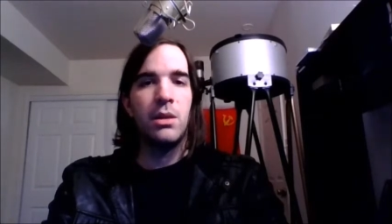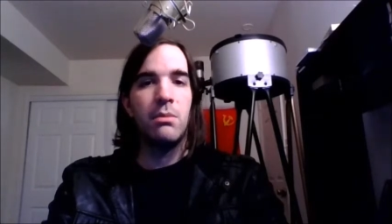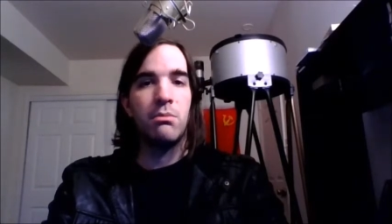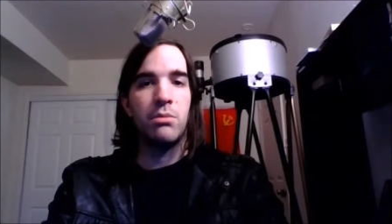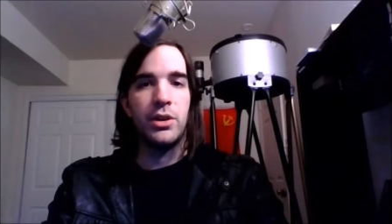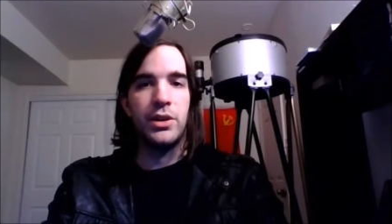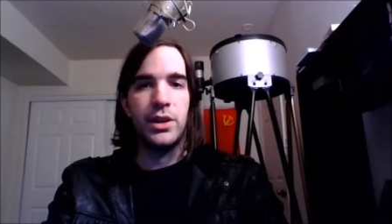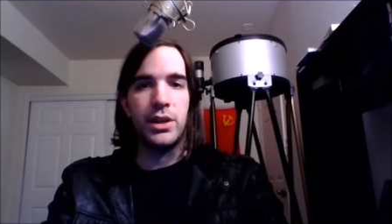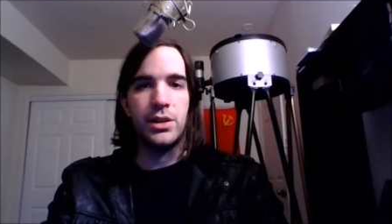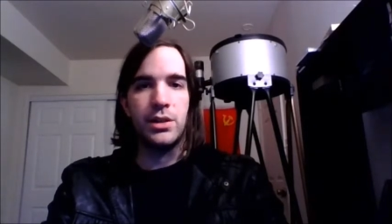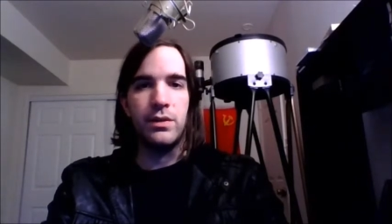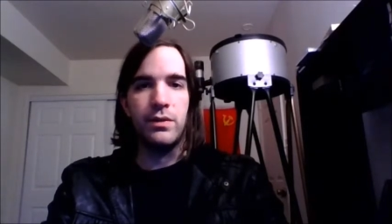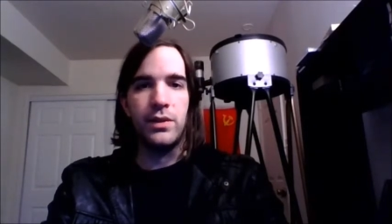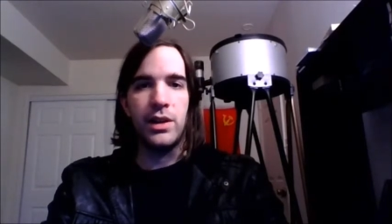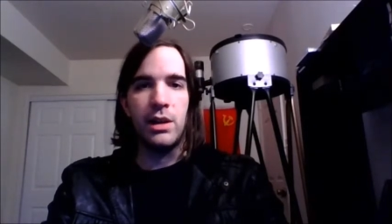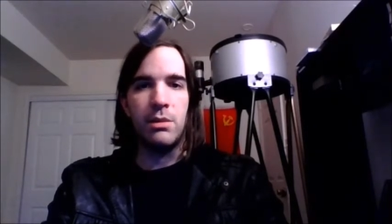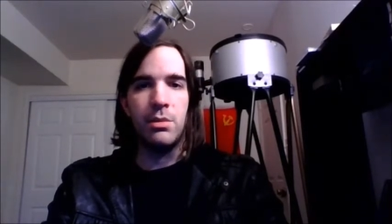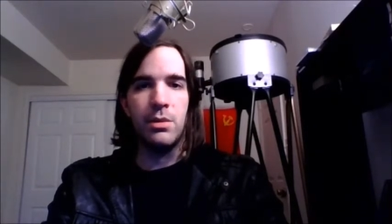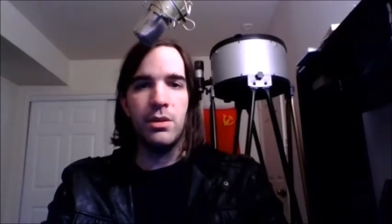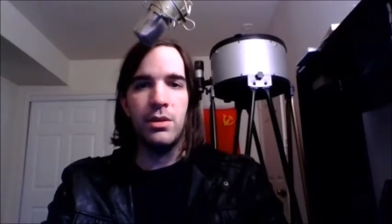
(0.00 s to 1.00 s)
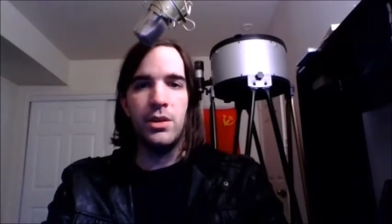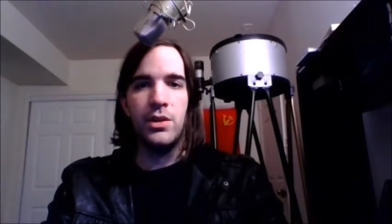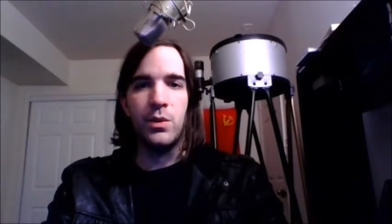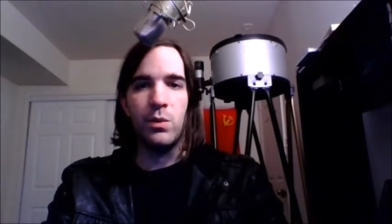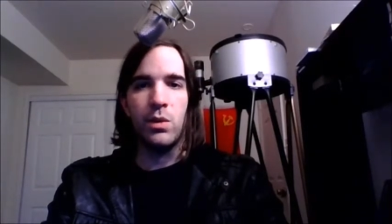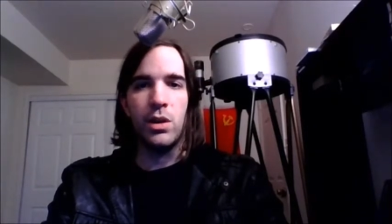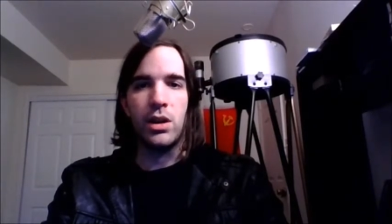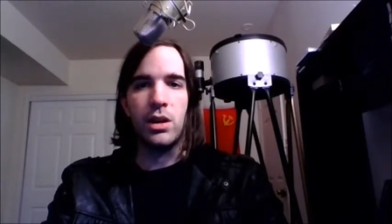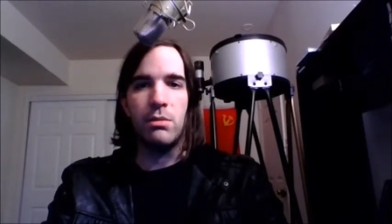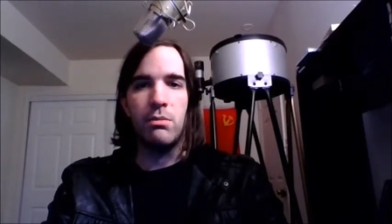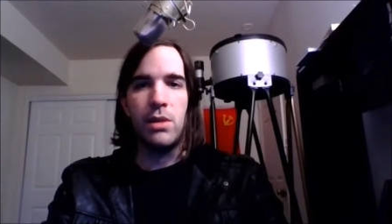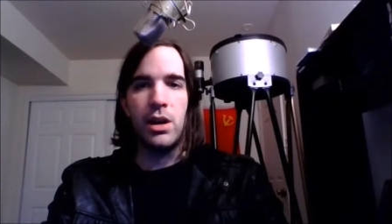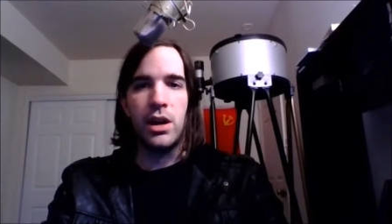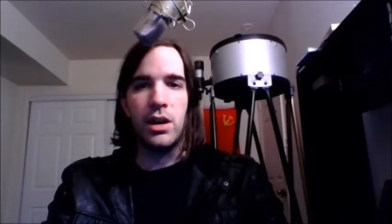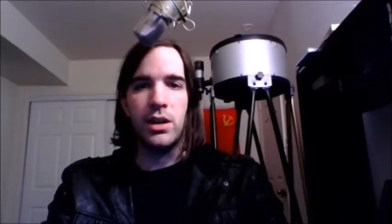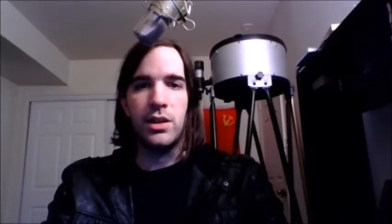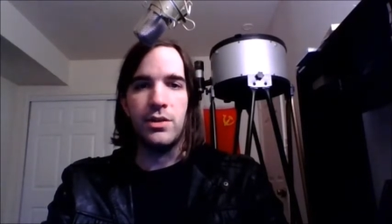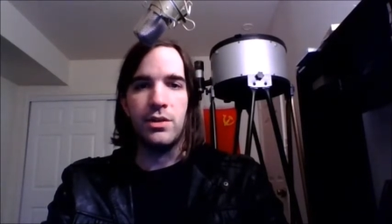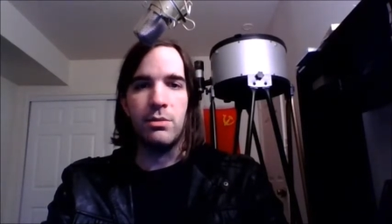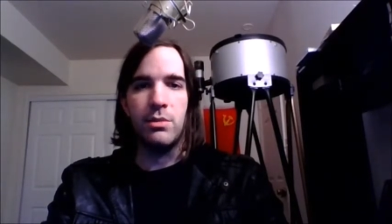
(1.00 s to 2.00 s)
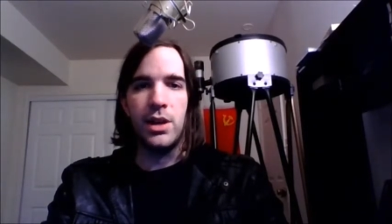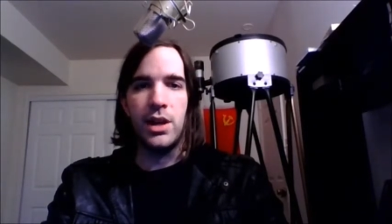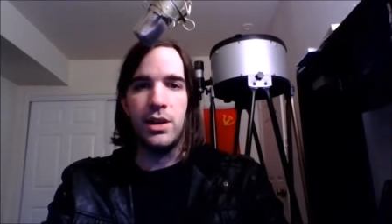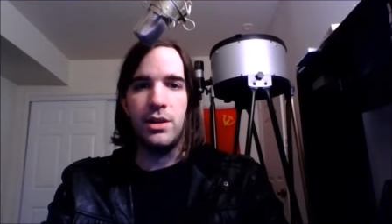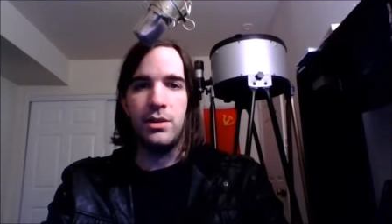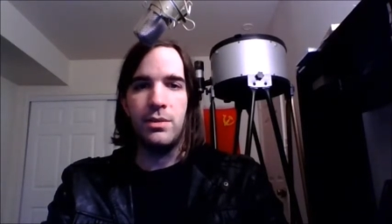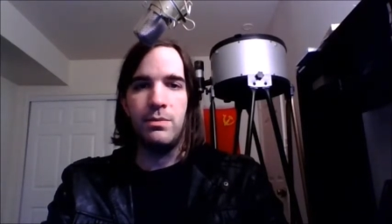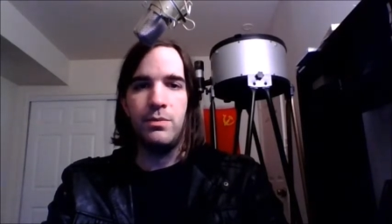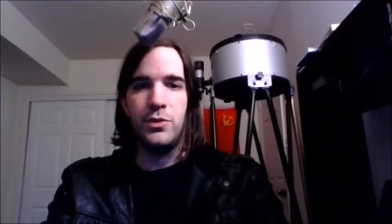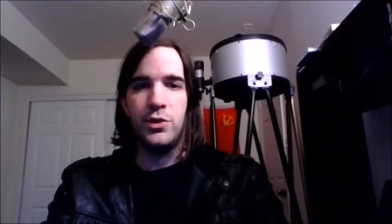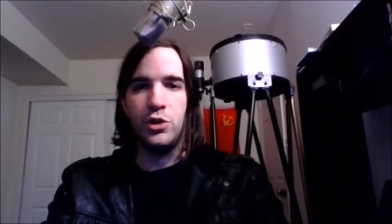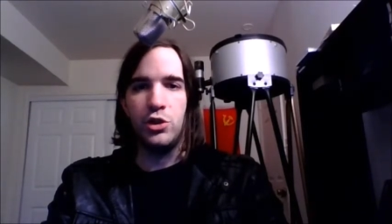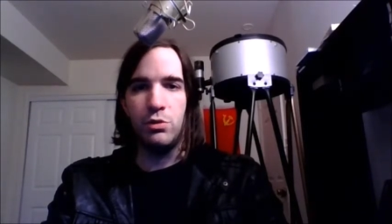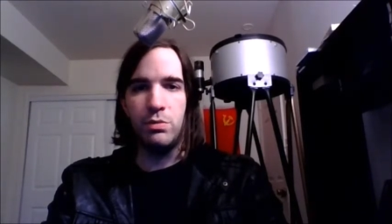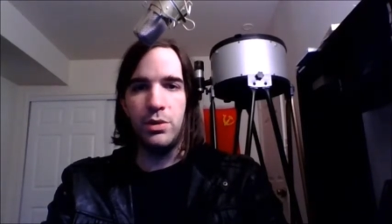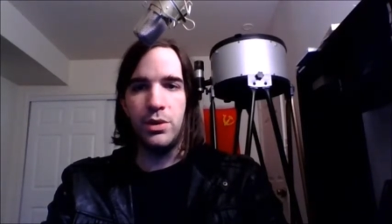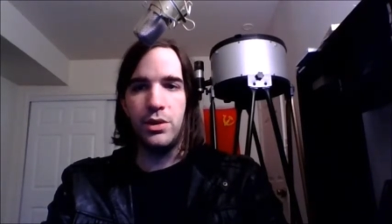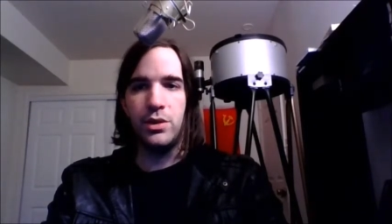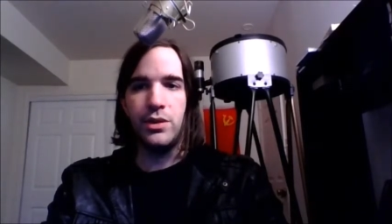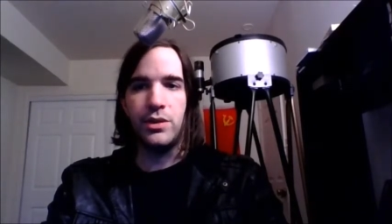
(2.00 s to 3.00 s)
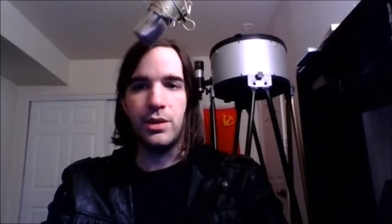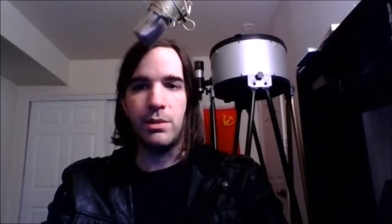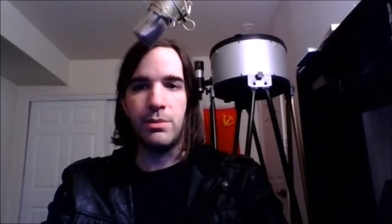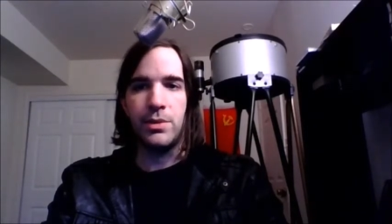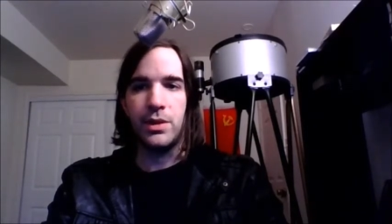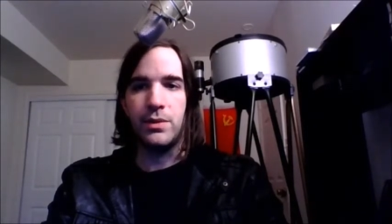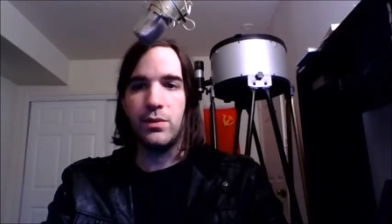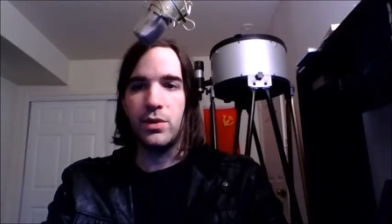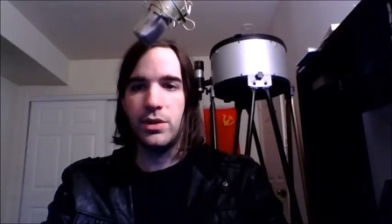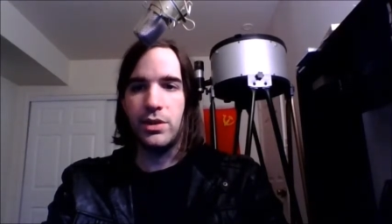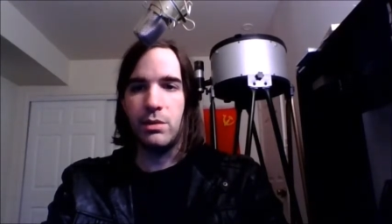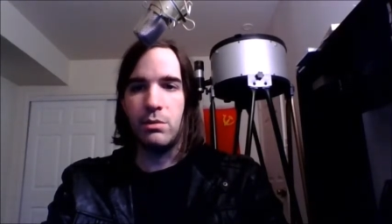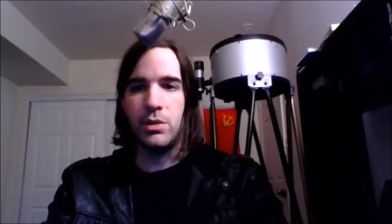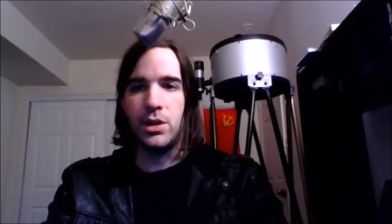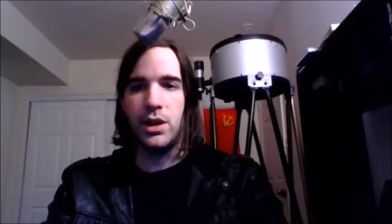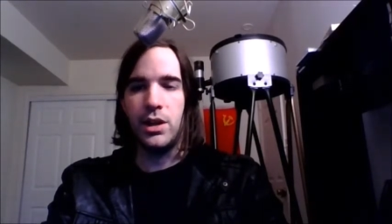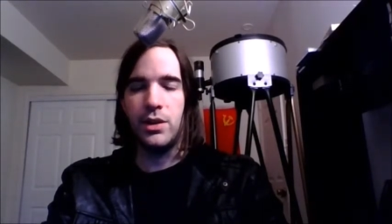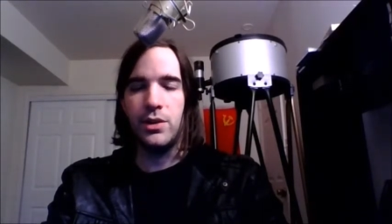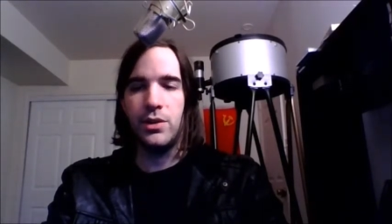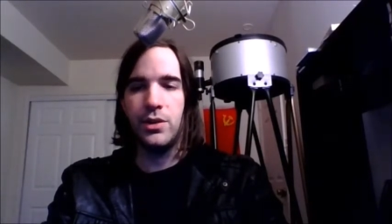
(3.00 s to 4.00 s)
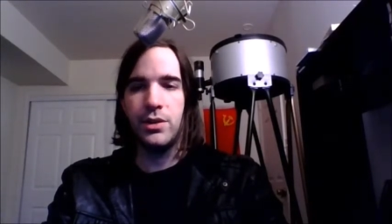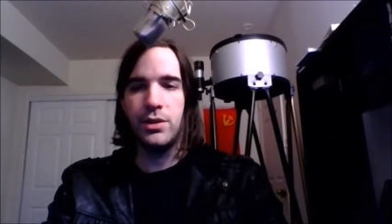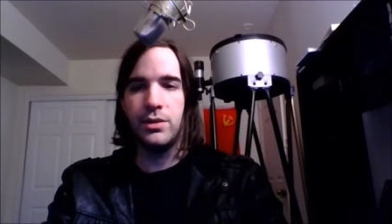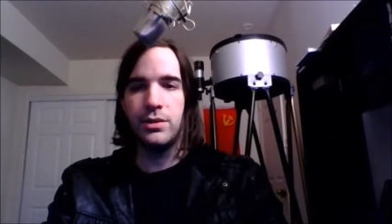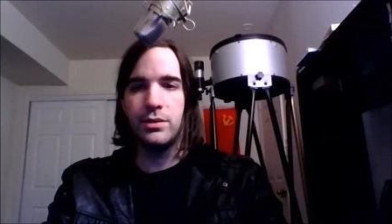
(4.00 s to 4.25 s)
Productive labor is where commodities are made. You produce something for someone else.